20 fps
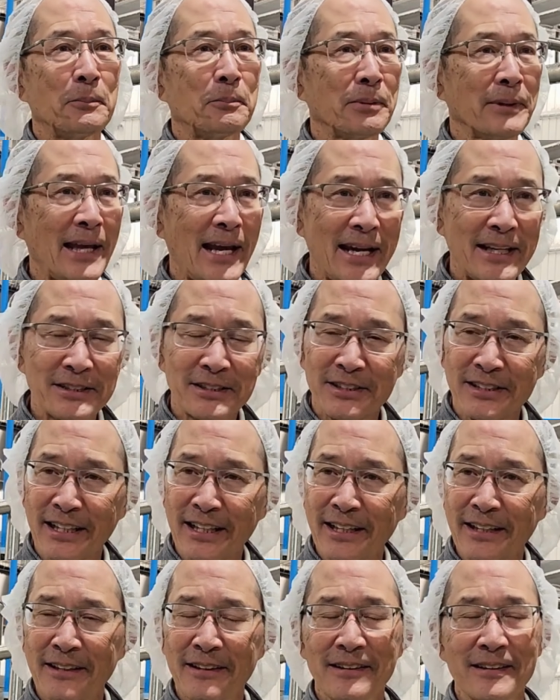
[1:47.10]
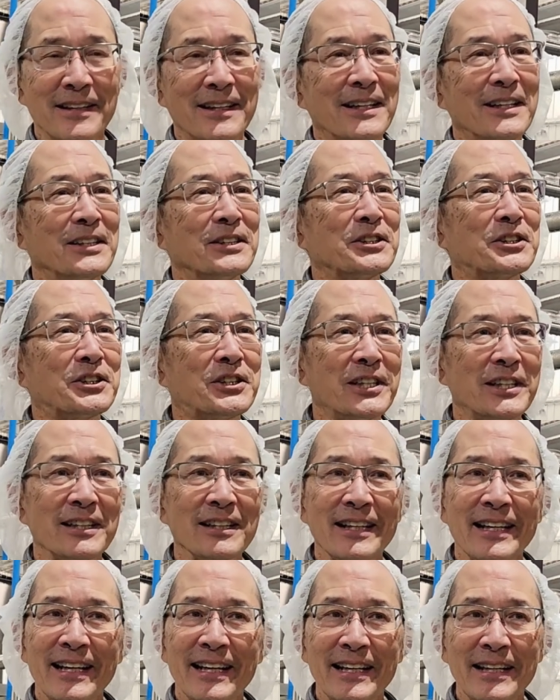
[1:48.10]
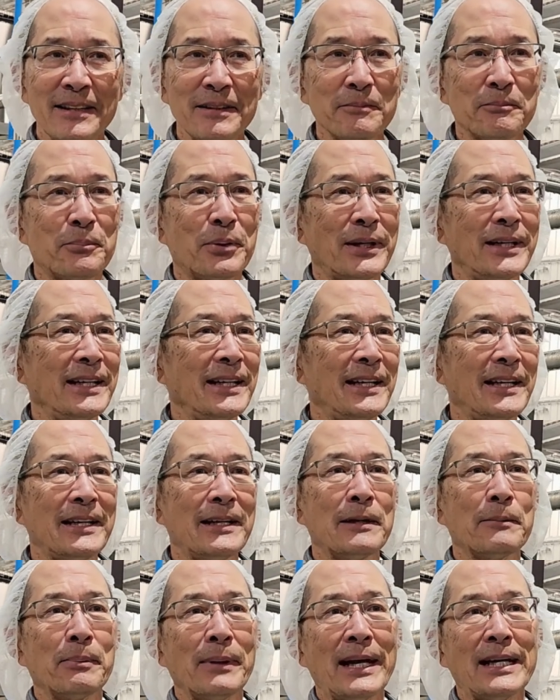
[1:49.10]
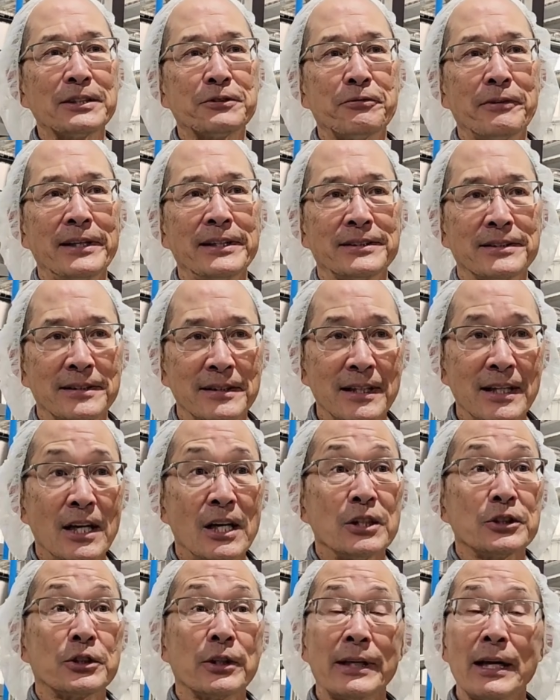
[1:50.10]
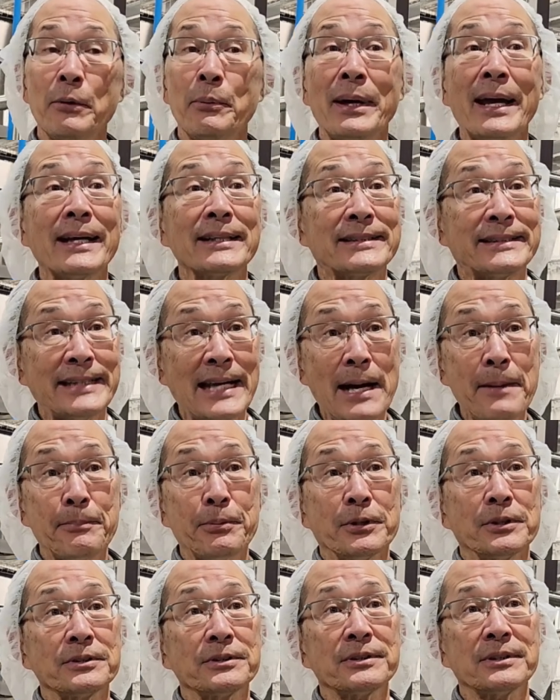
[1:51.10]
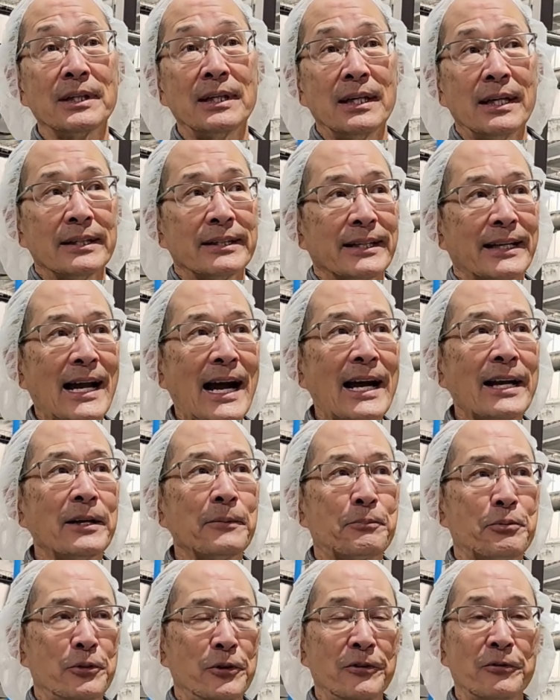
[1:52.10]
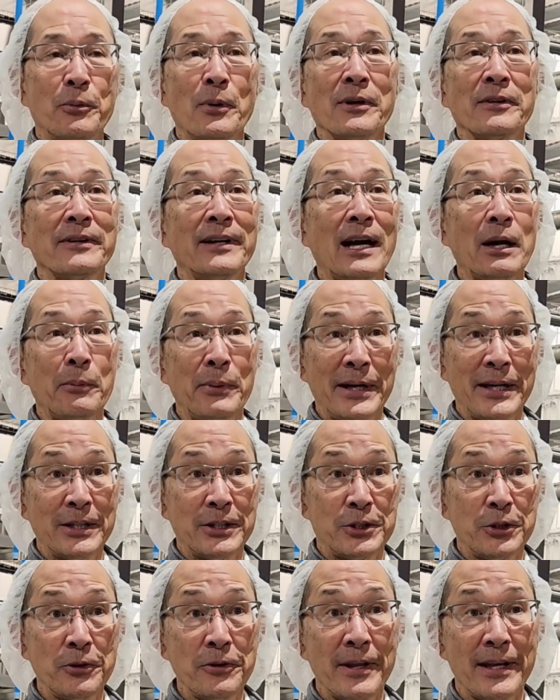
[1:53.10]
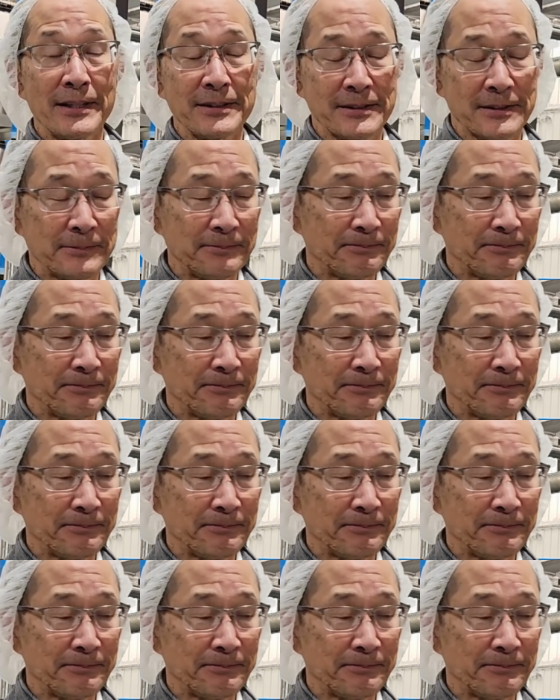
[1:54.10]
blanching, chilling, putting it in a glass freezer so that we had samples to kind of prove whether or not we can do this.